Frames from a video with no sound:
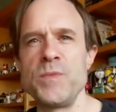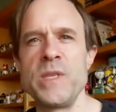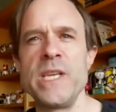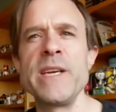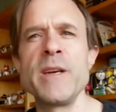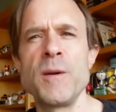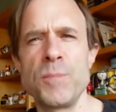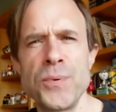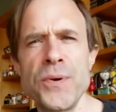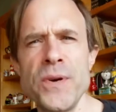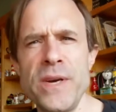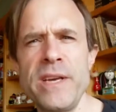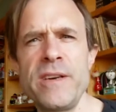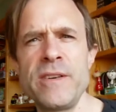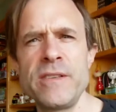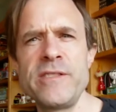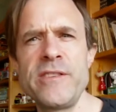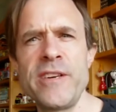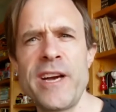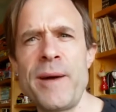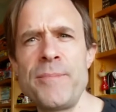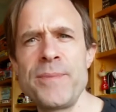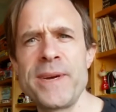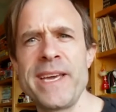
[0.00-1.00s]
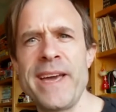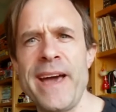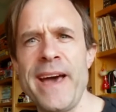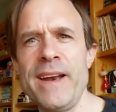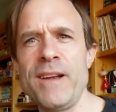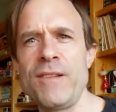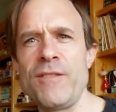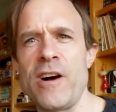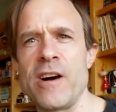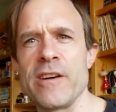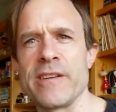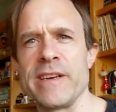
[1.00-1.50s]
did a pretty good job of
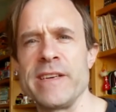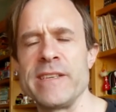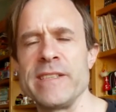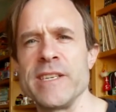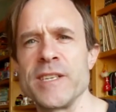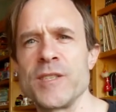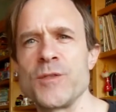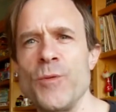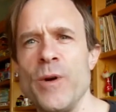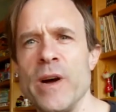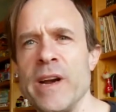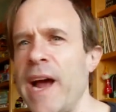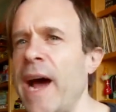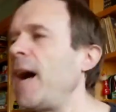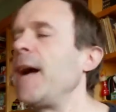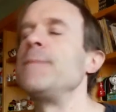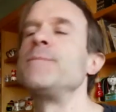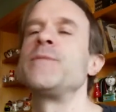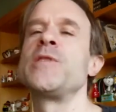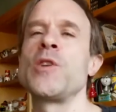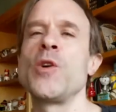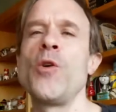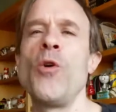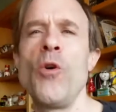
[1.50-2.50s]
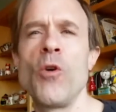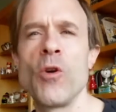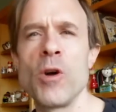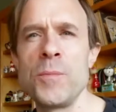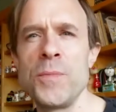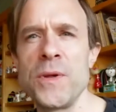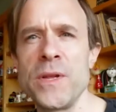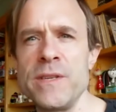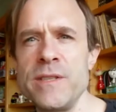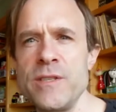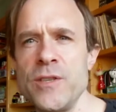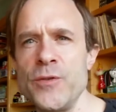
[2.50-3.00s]
cataloging this one. I'm so
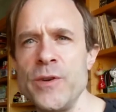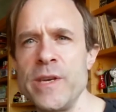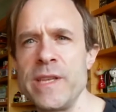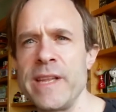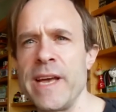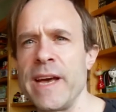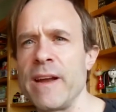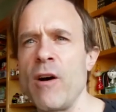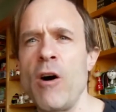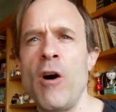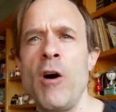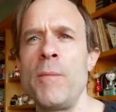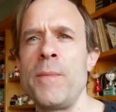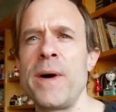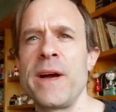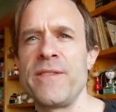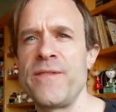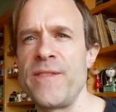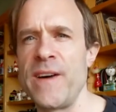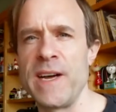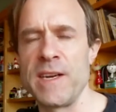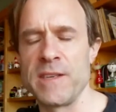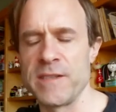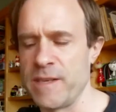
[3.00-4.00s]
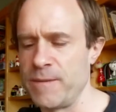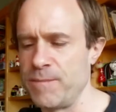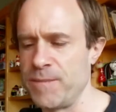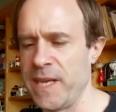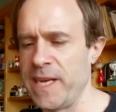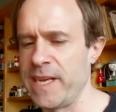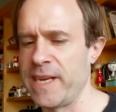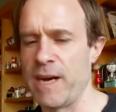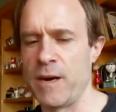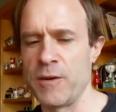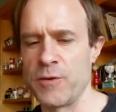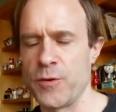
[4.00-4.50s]
horrible at doing that. All my files, I'm
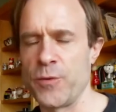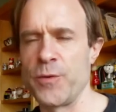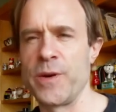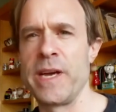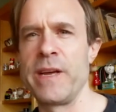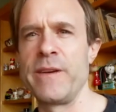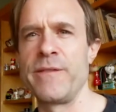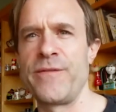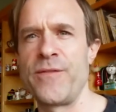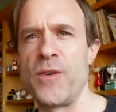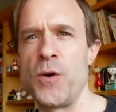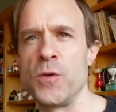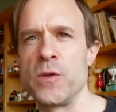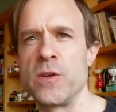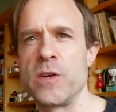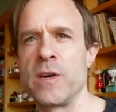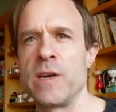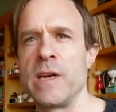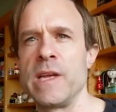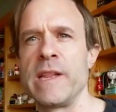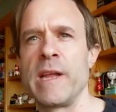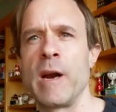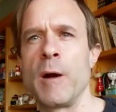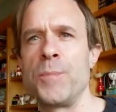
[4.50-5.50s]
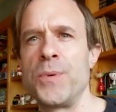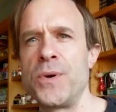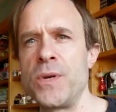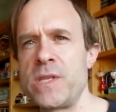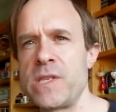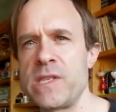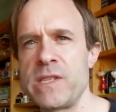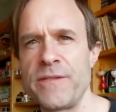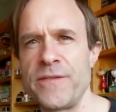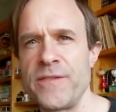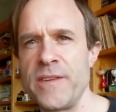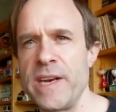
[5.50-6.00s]
like, I'll create a folder and then I'll
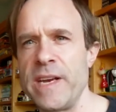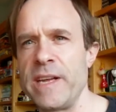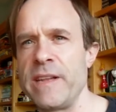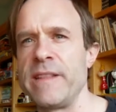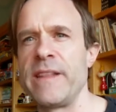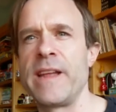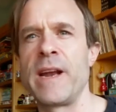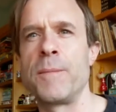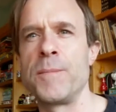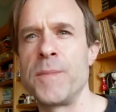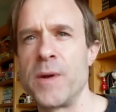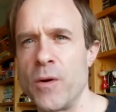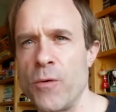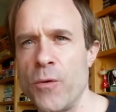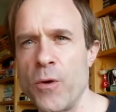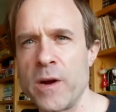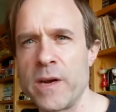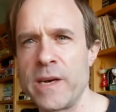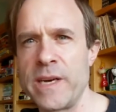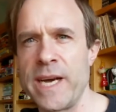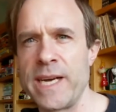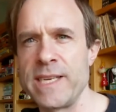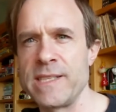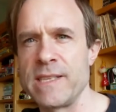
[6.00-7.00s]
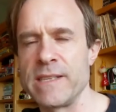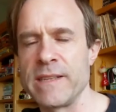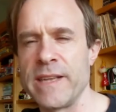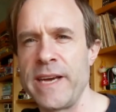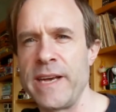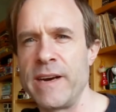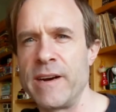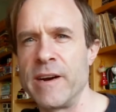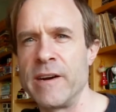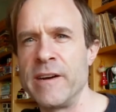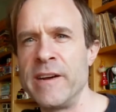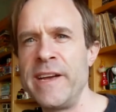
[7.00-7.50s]
put stuff in it and then I'm gonna organize it
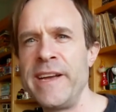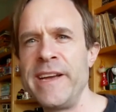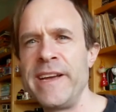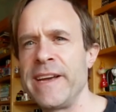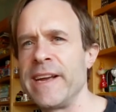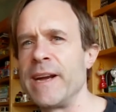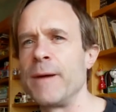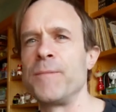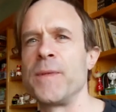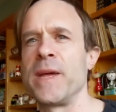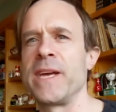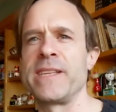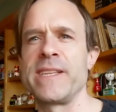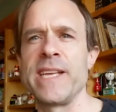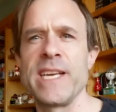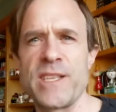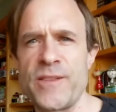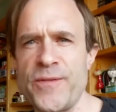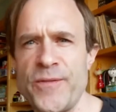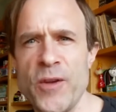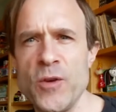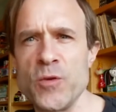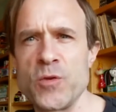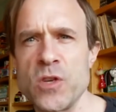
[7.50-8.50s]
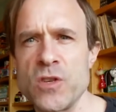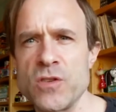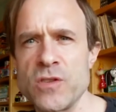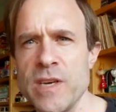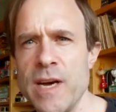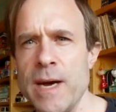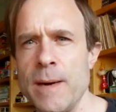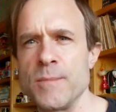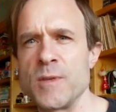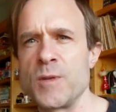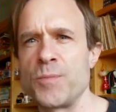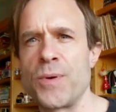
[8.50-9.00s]
later. And I'm like, that's future
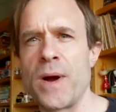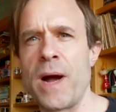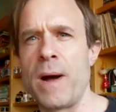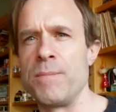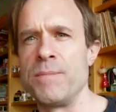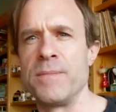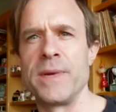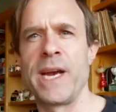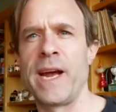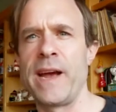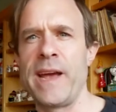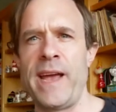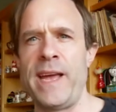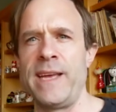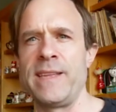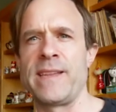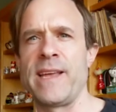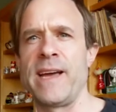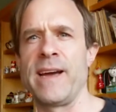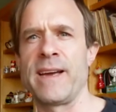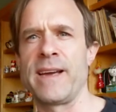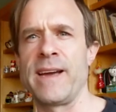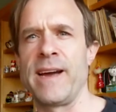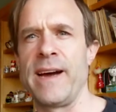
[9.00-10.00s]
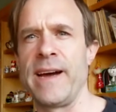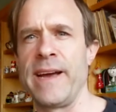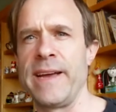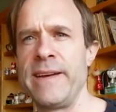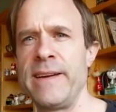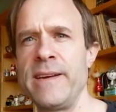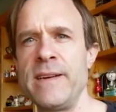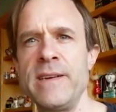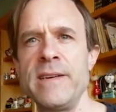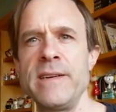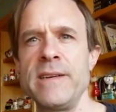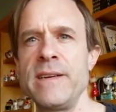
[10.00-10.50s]
Tom's problem and I hate that
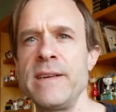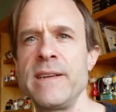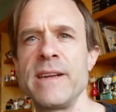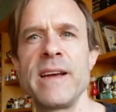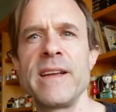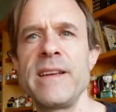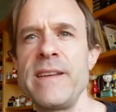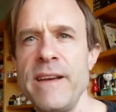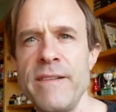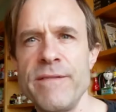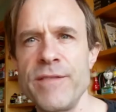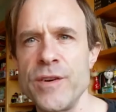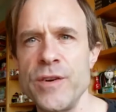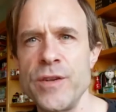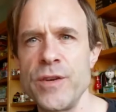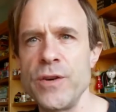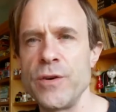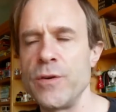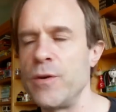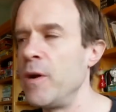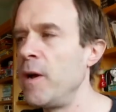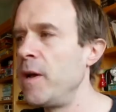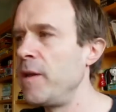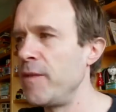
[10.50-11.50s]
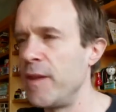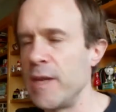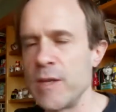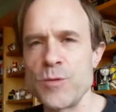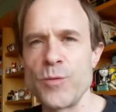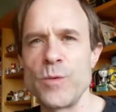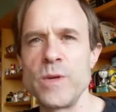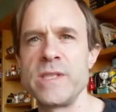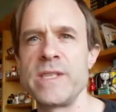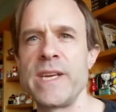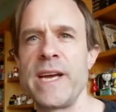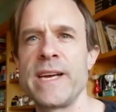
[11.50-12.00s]
guy. And I never do.
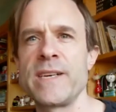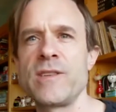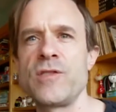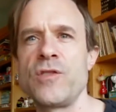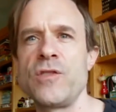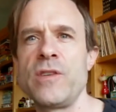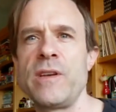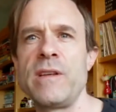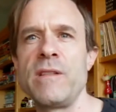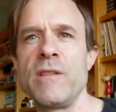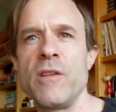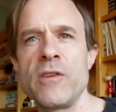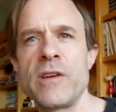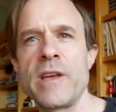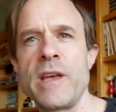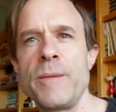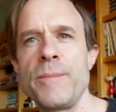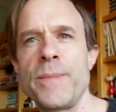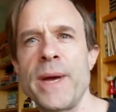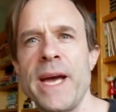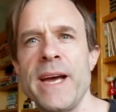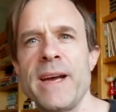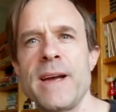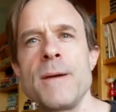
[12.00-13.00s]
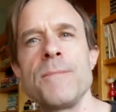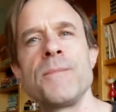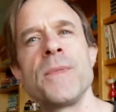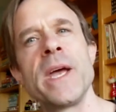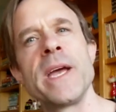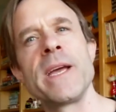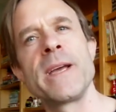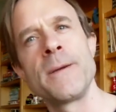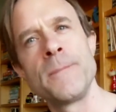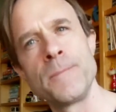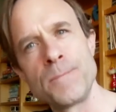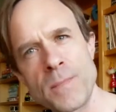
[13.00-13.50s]
This one's actually, looking back, I'm
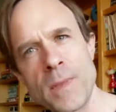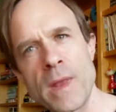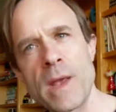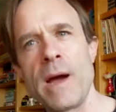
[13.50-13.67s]
like,